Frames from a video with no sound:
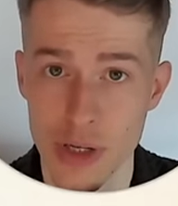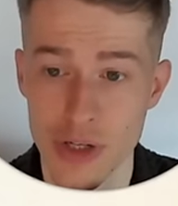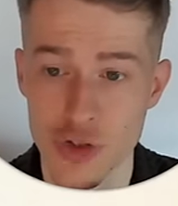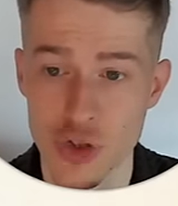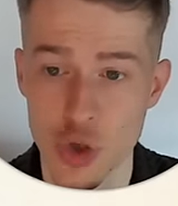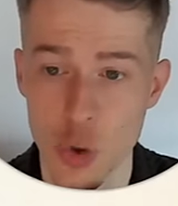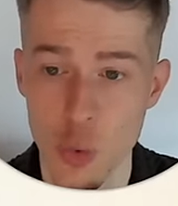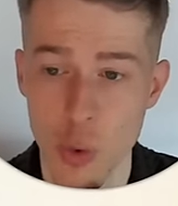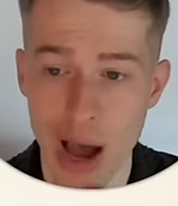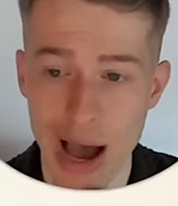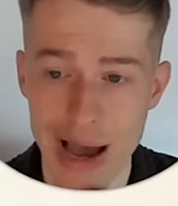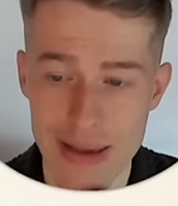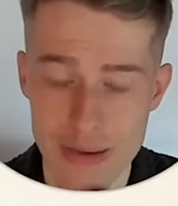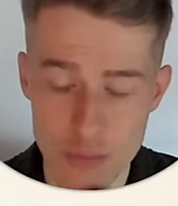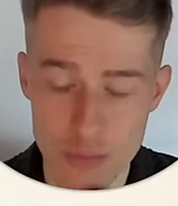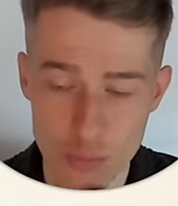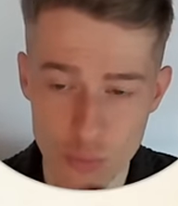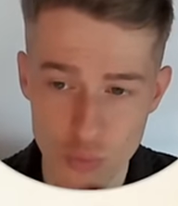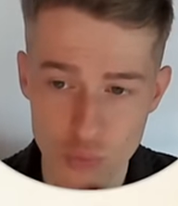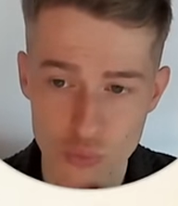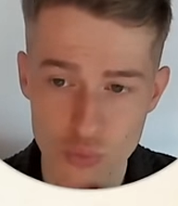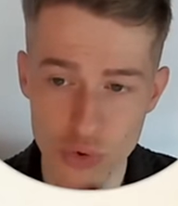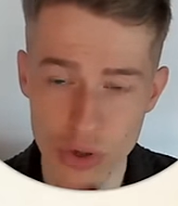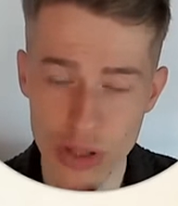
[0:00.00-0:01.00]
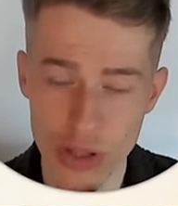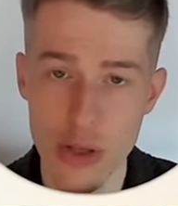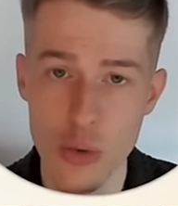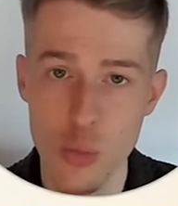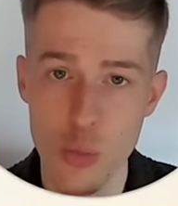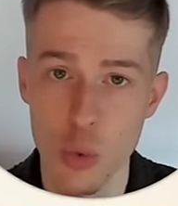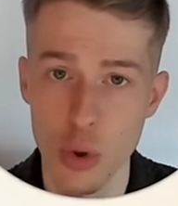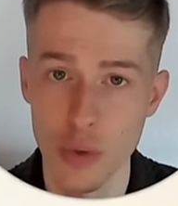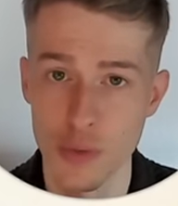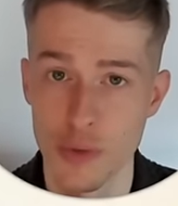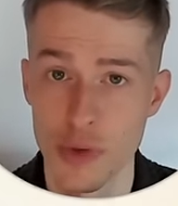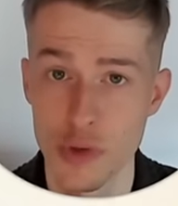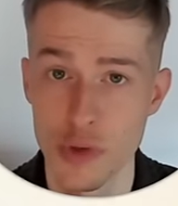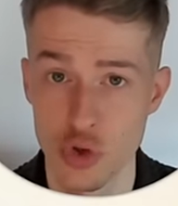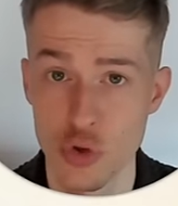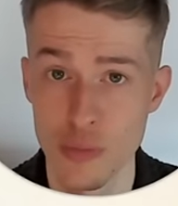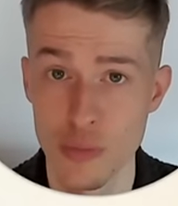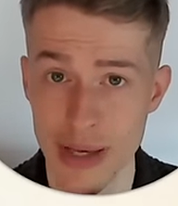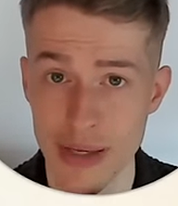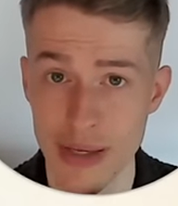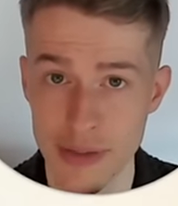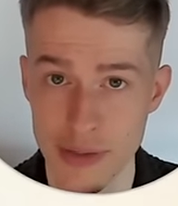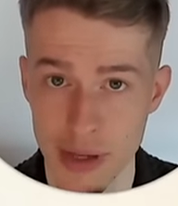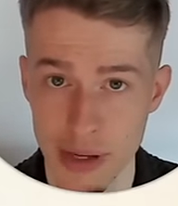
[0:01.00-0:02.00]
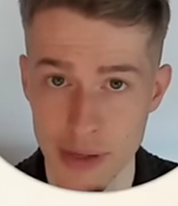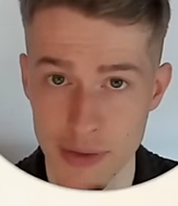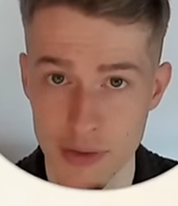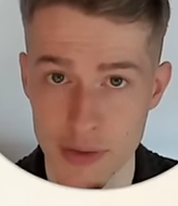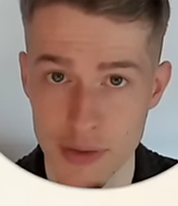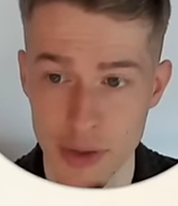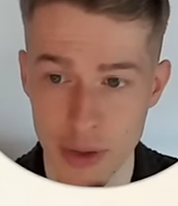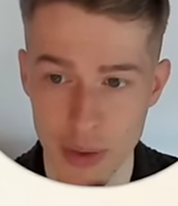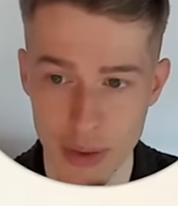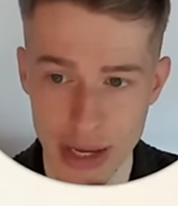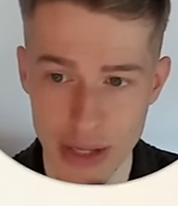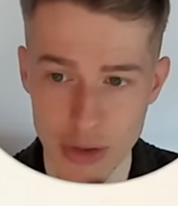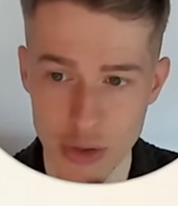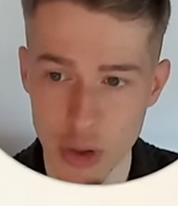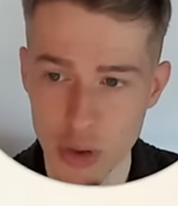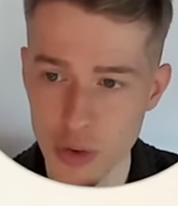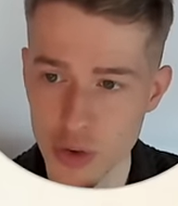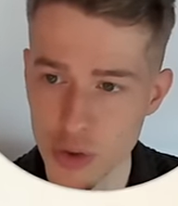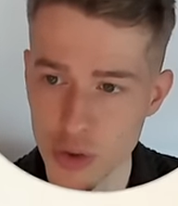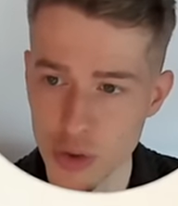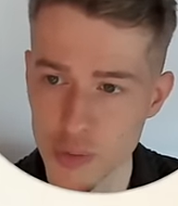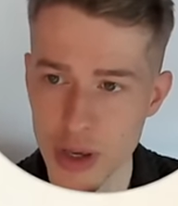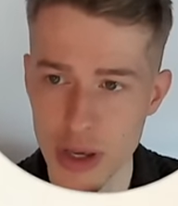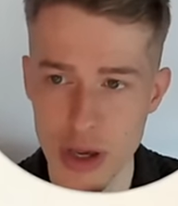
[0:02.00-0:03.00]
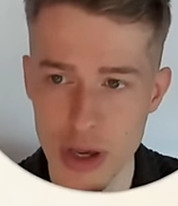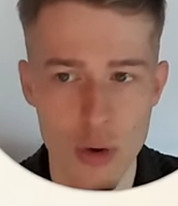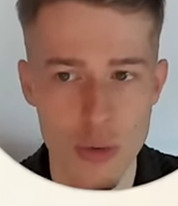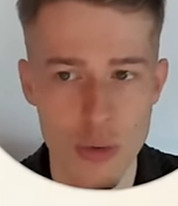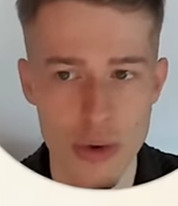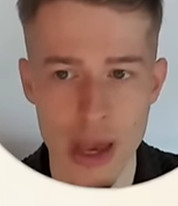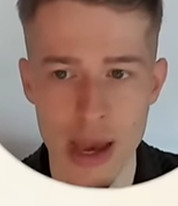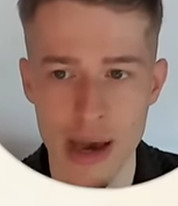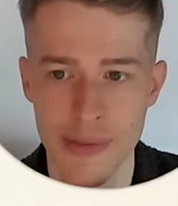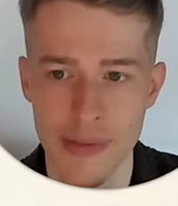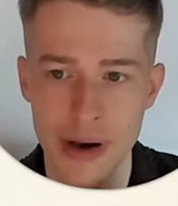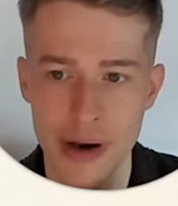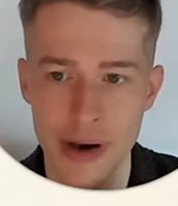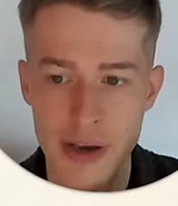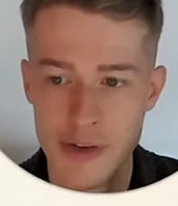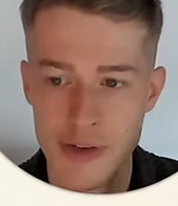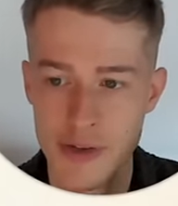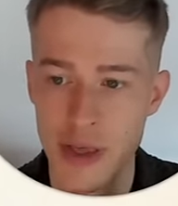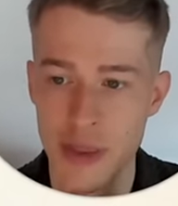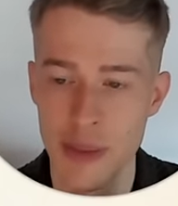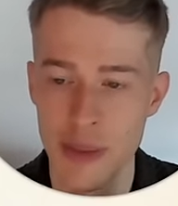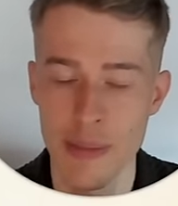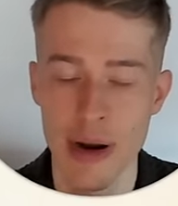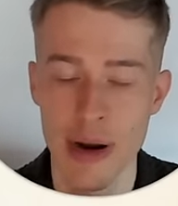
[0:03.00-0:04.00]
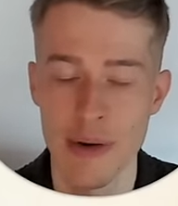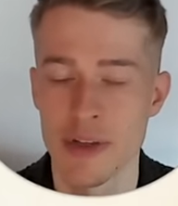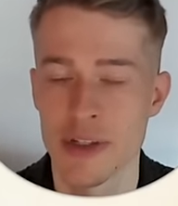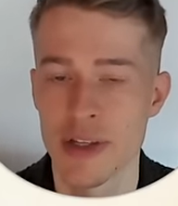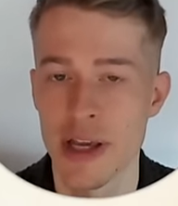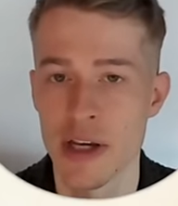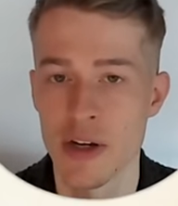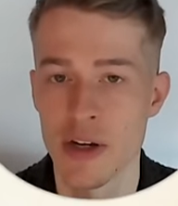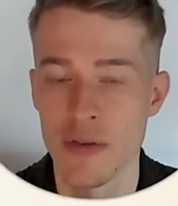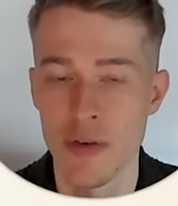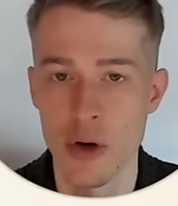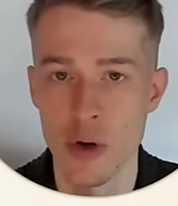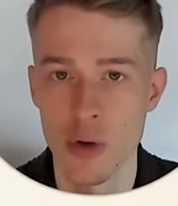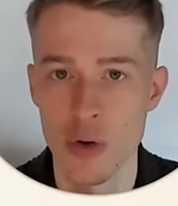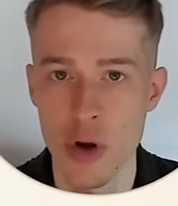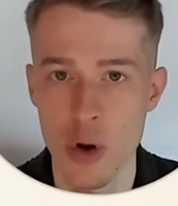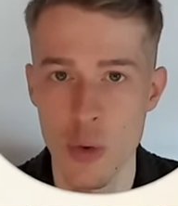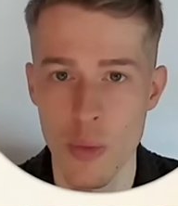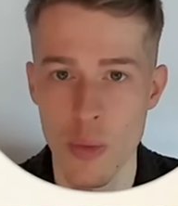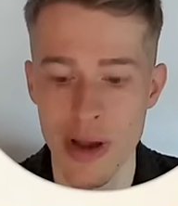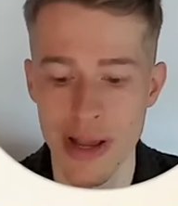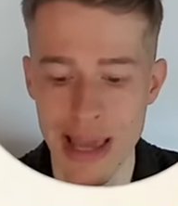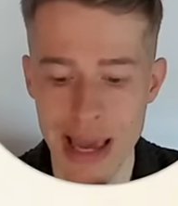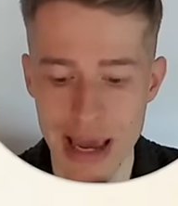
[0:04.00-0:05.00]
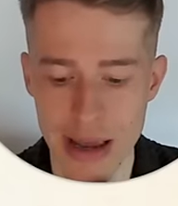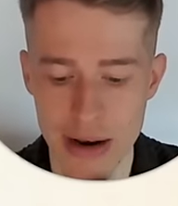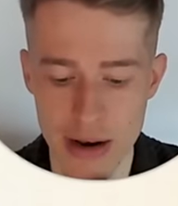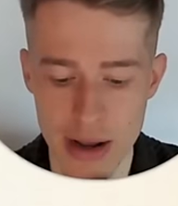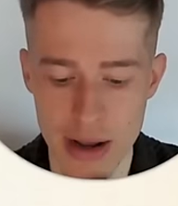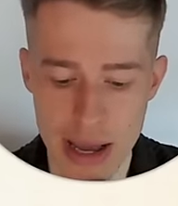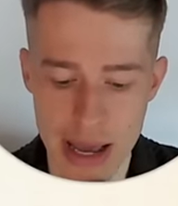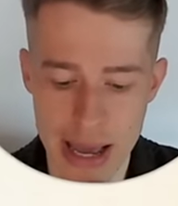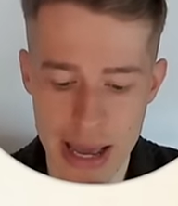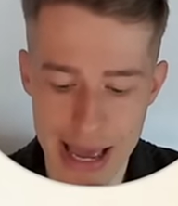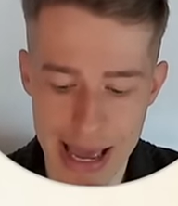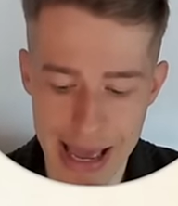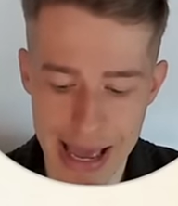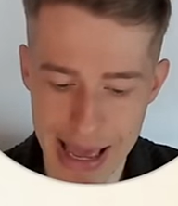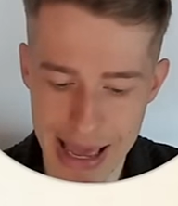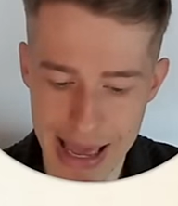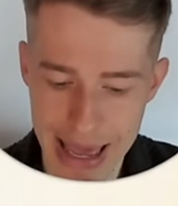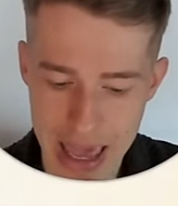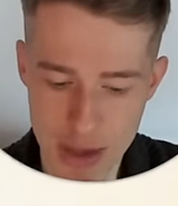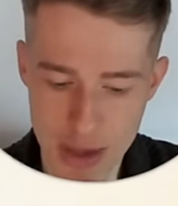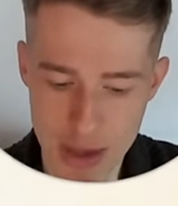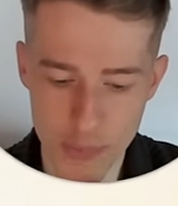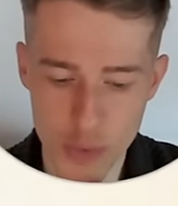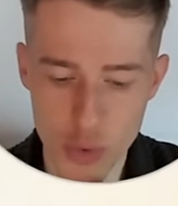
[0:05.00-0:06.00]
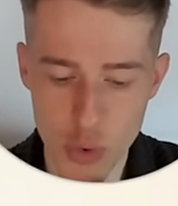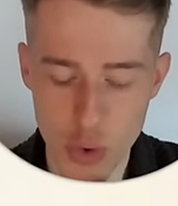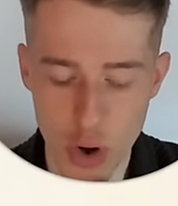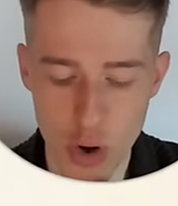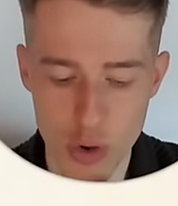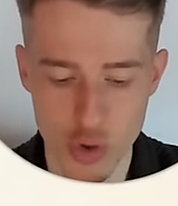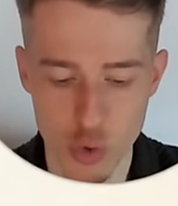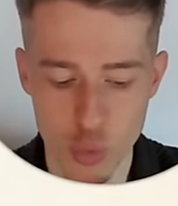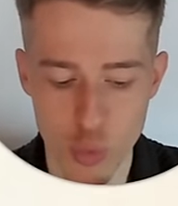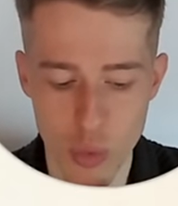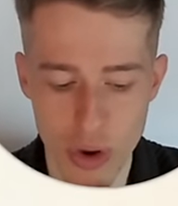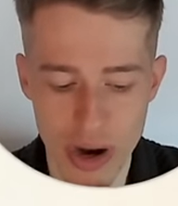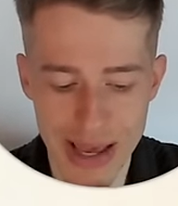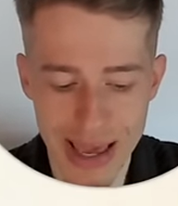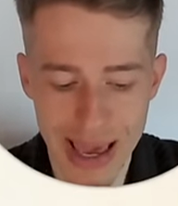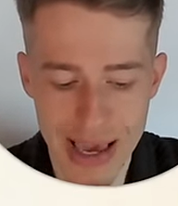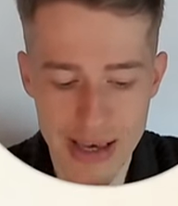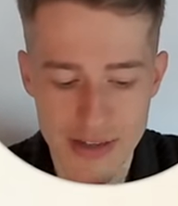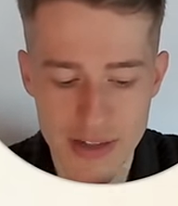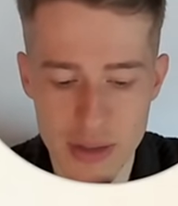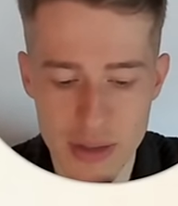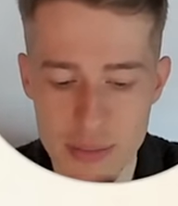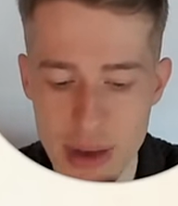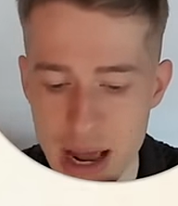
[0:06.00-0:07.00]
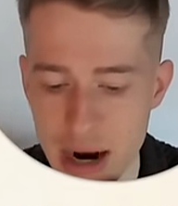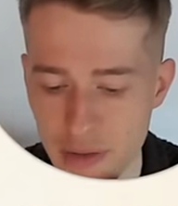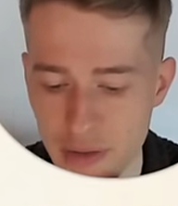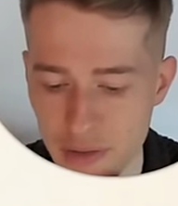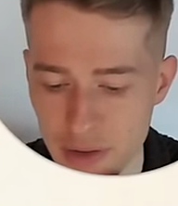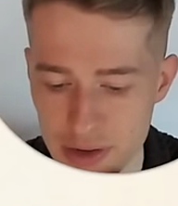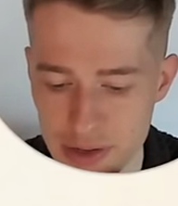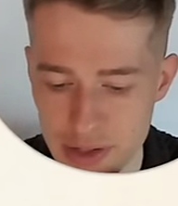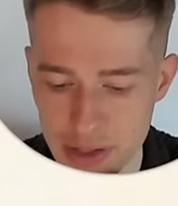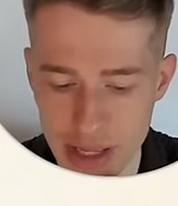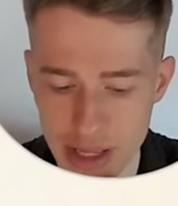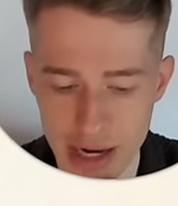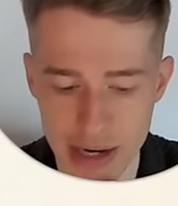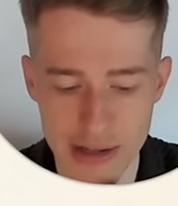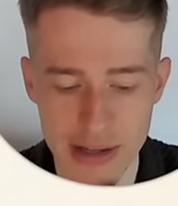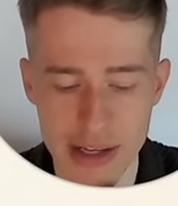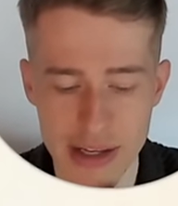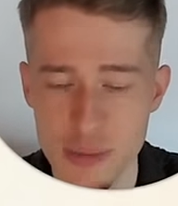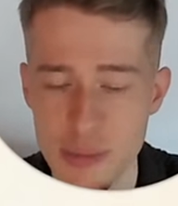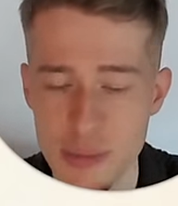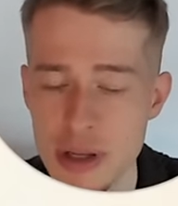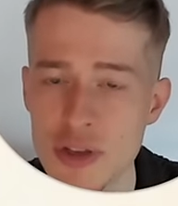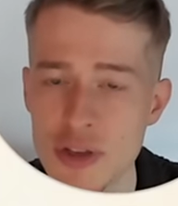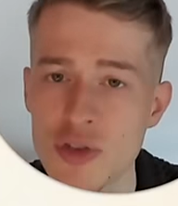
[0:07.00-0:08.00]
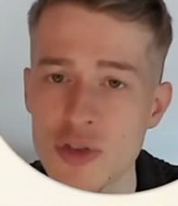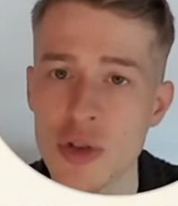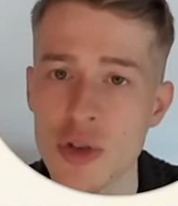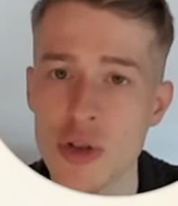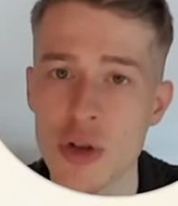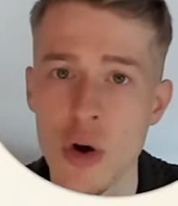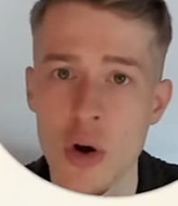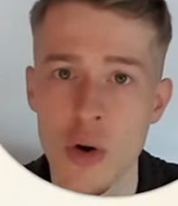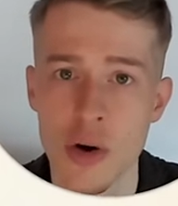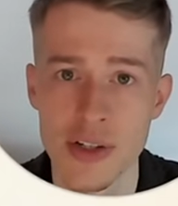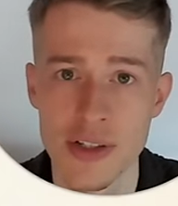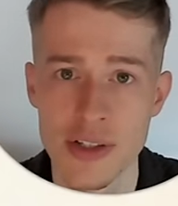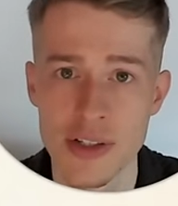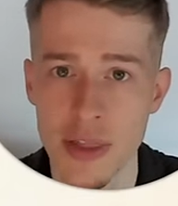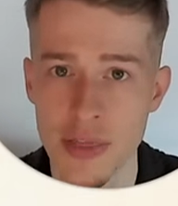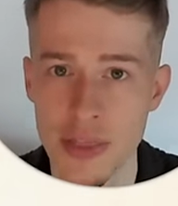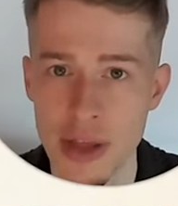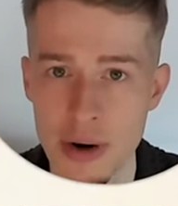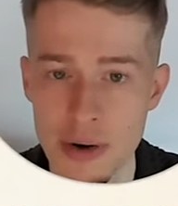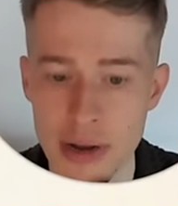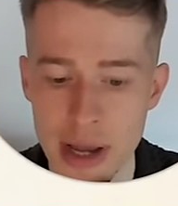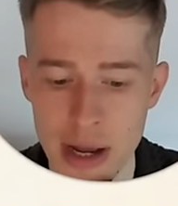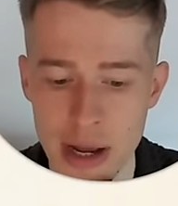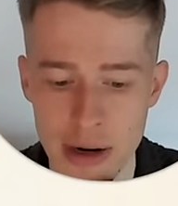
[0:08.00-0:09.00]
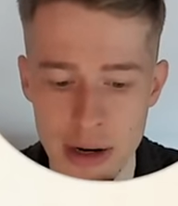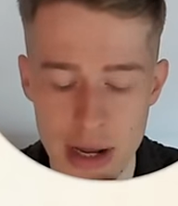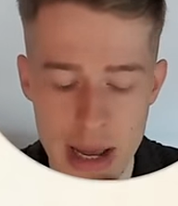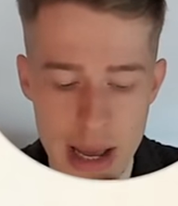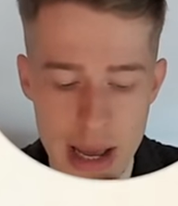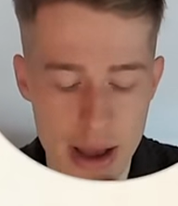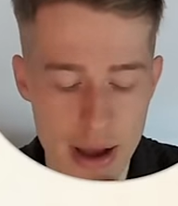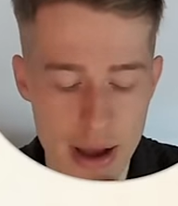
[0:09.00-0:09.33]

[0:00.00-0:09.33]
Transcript: So I really want this to make sense. Okay, don't just think, oh yeah, nice, another manifestation video. No, again, if you ask why hasn't manifested yet, it has been so long, it's not there yet.